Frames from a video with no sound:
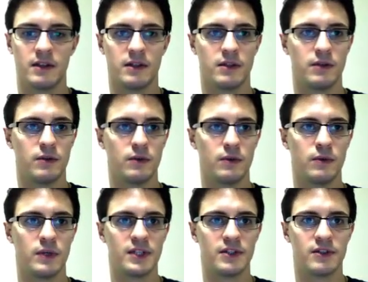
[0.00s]
To
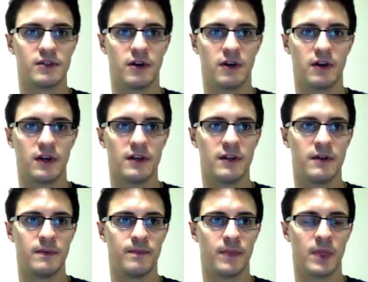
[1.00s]
get started,
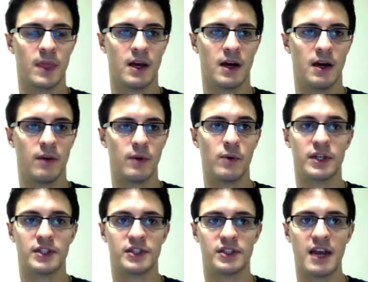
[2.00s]
Uh, we want
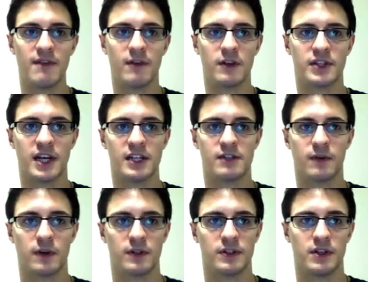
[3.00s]
to save our sketch
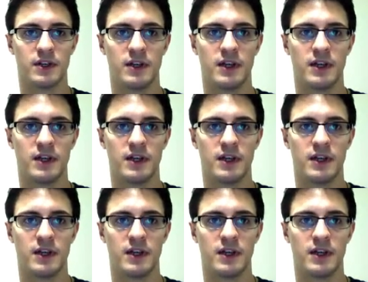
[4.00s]
first,